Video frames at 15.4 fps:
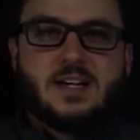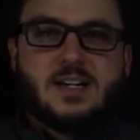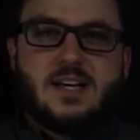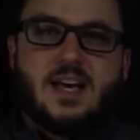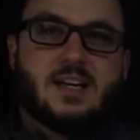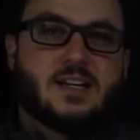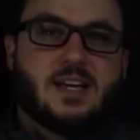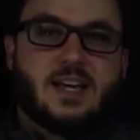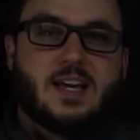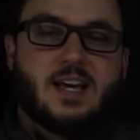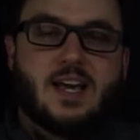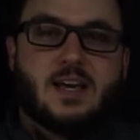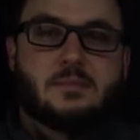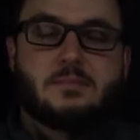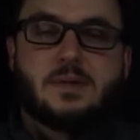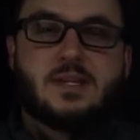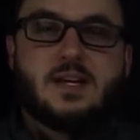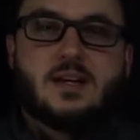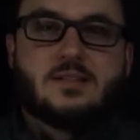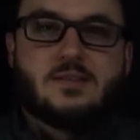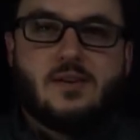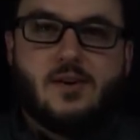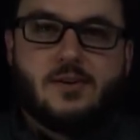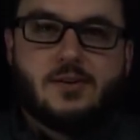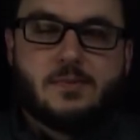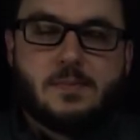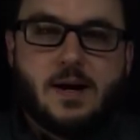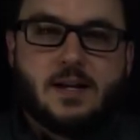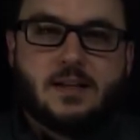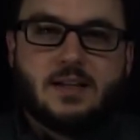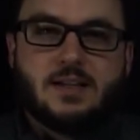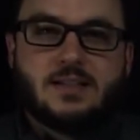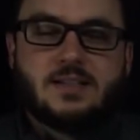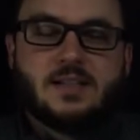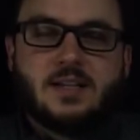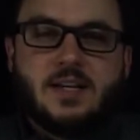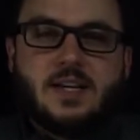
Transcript: aka PX Autopilot.